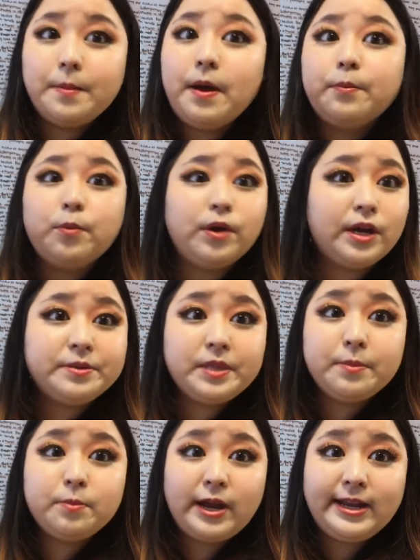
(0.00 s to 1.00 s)
I'm wearing
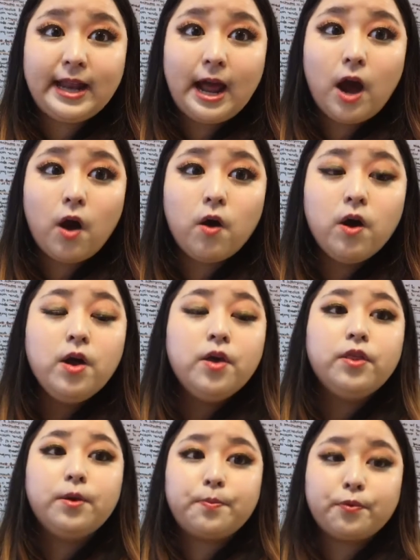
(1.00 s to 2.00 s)
them right now.
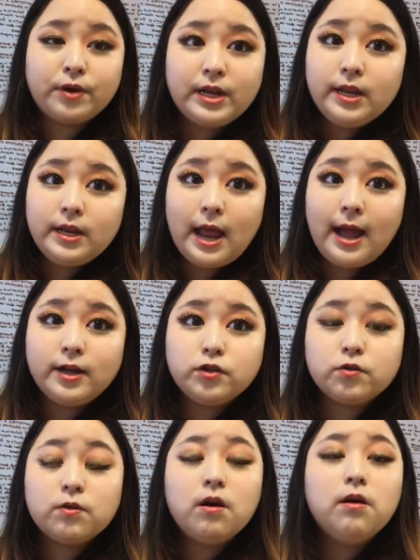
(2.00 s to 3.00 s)
They're pretty
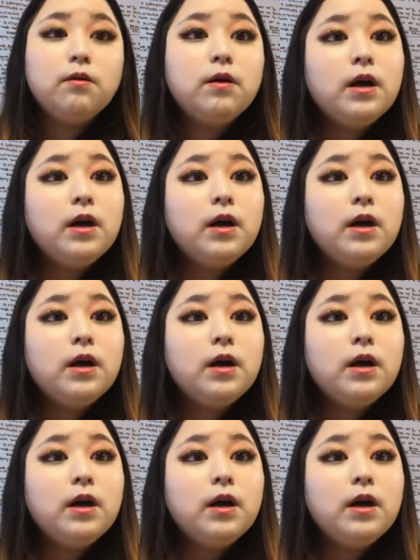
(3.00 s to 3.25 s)
natural.